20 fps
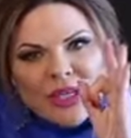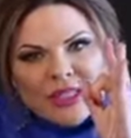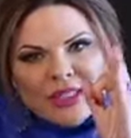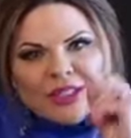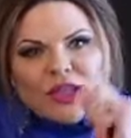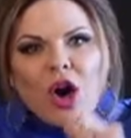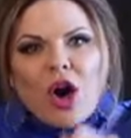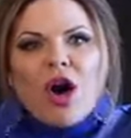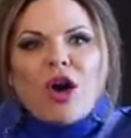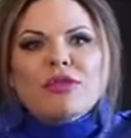
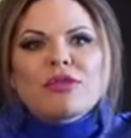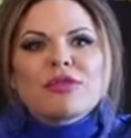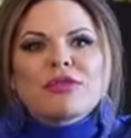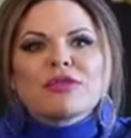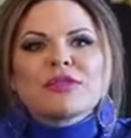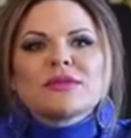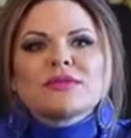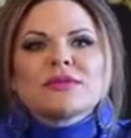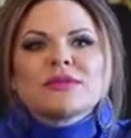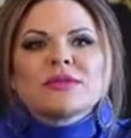staff.
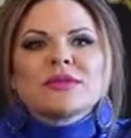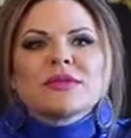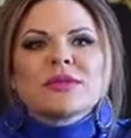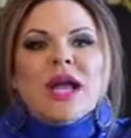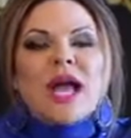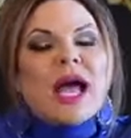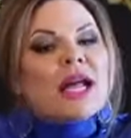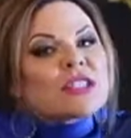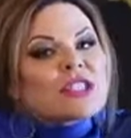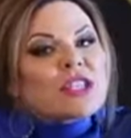
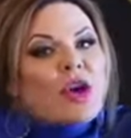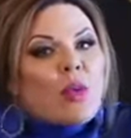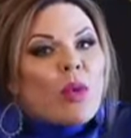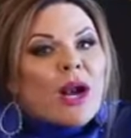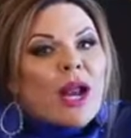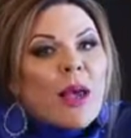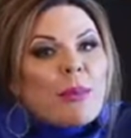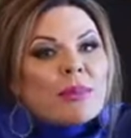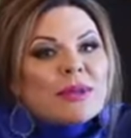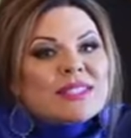And so
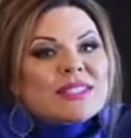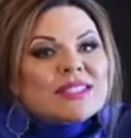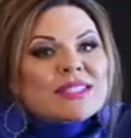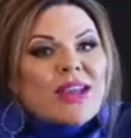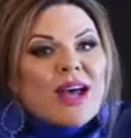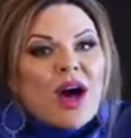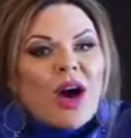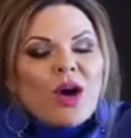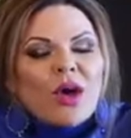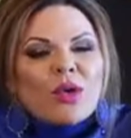what happens
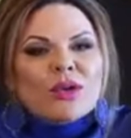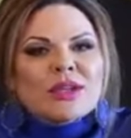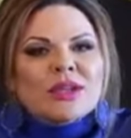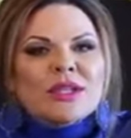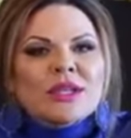now?